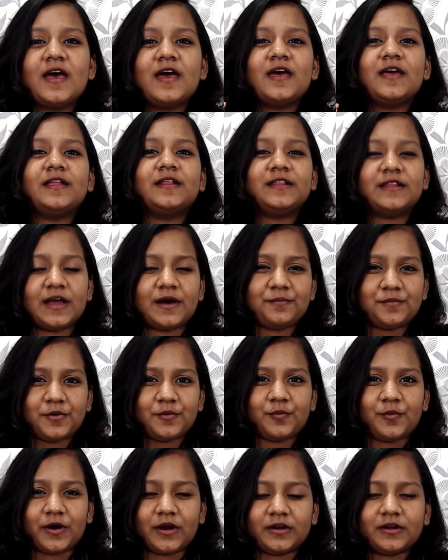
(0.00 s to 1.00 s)
Number
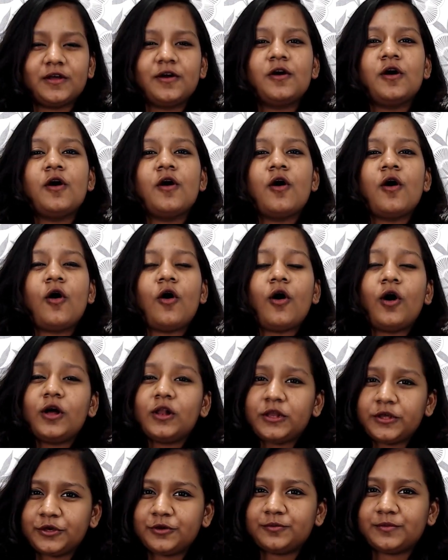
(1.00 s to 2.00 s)
1. All
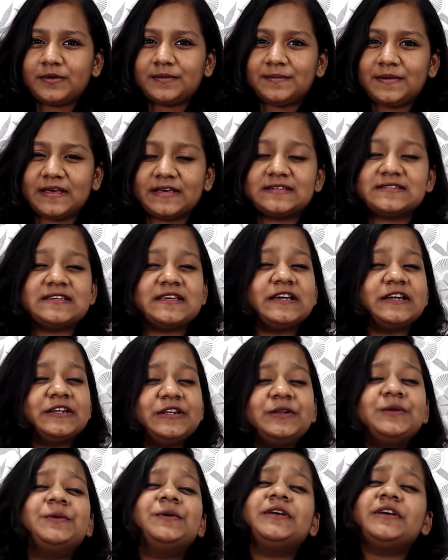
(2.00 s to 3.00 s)
human beings,
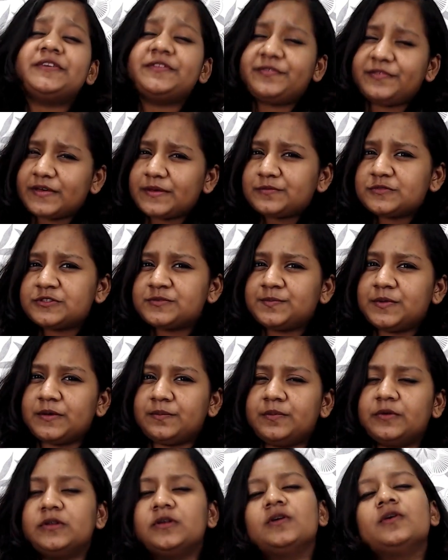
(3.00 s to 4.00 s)
including famous
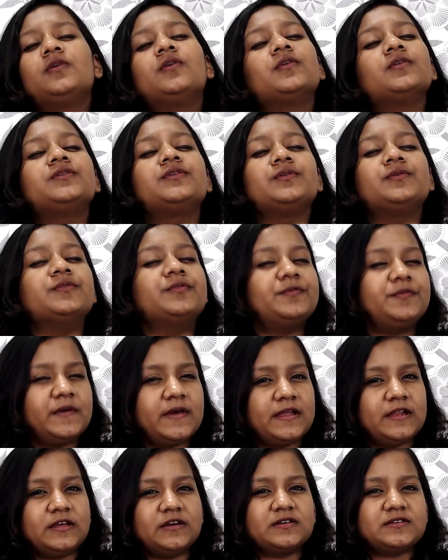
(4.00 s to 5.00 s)
people, go through
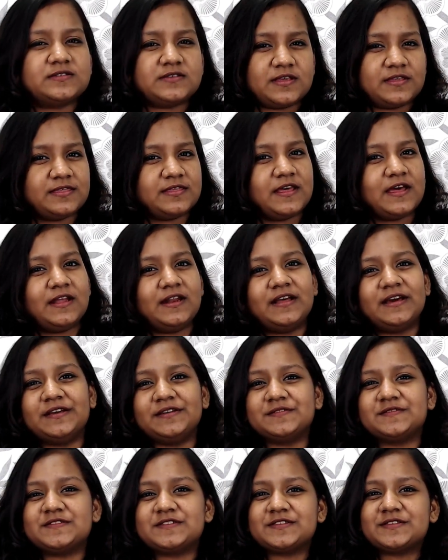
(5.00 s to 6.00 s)
failures in their
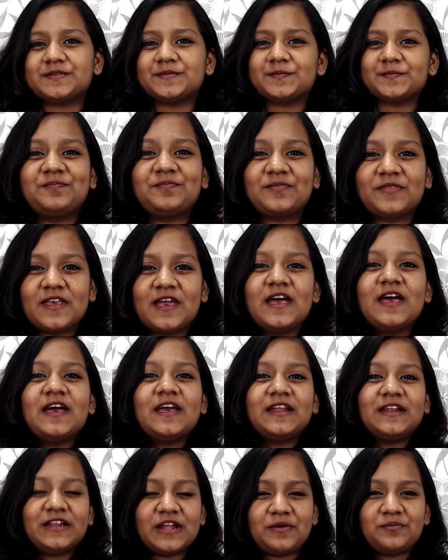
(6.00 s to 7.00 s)
lives.
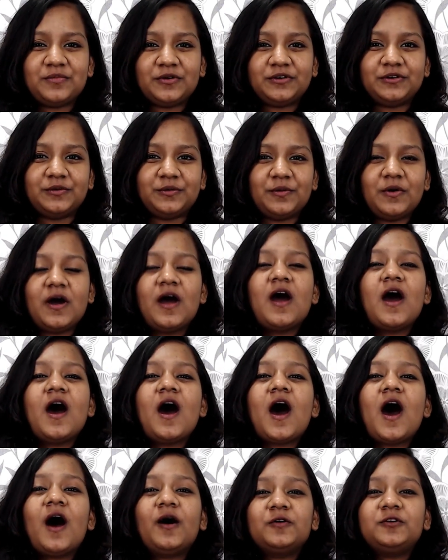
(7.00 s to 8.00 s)
Number 2.
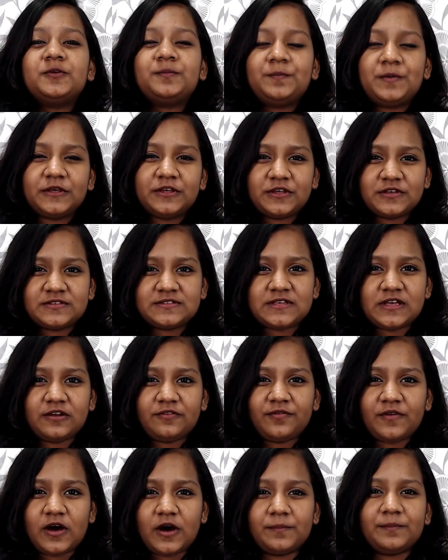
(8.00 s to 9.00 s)
How to pick yourself
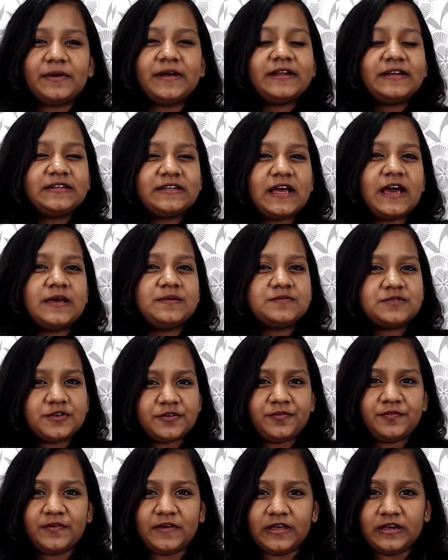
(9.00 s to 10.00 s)
up in times of
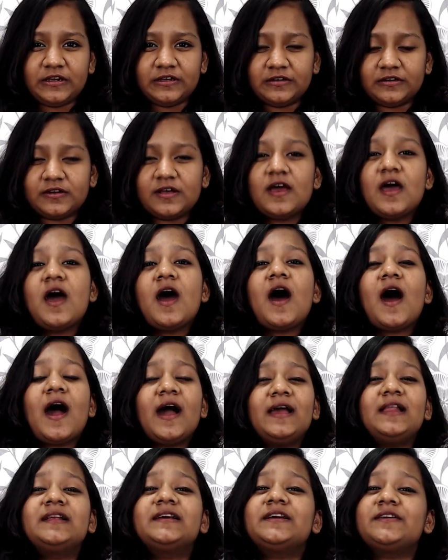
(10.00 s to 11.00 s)
failure.
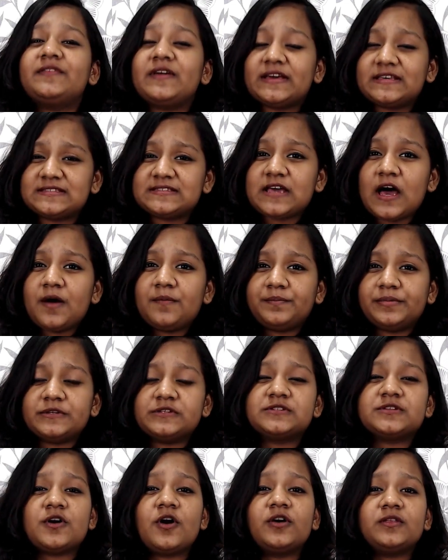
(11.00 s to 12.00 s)
I'll give
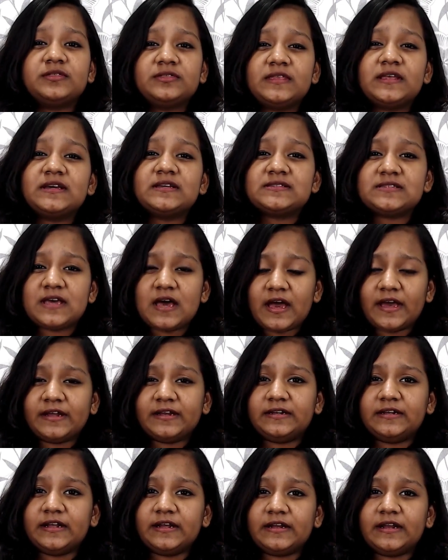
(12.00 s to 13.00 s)
examples on things I
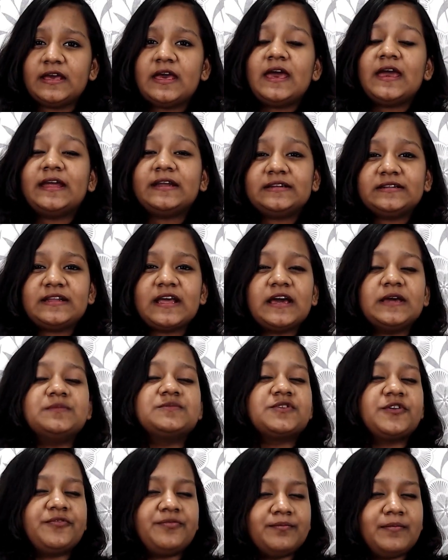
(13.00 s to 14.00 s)
did in times
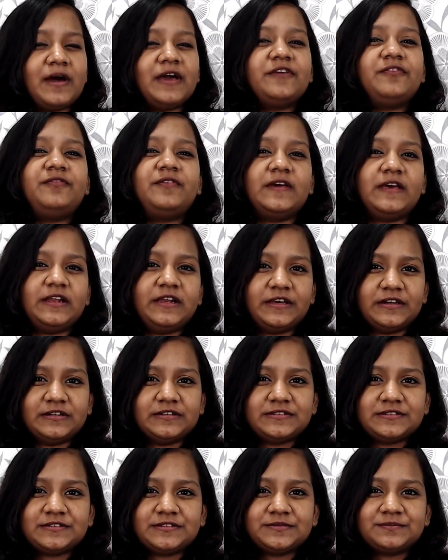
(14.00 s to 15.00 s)
of my
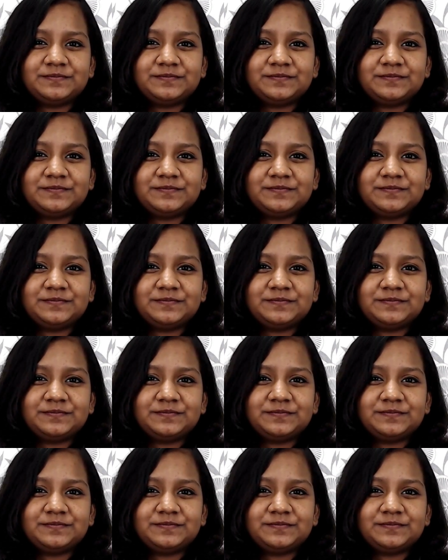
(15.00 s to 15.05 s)
failures.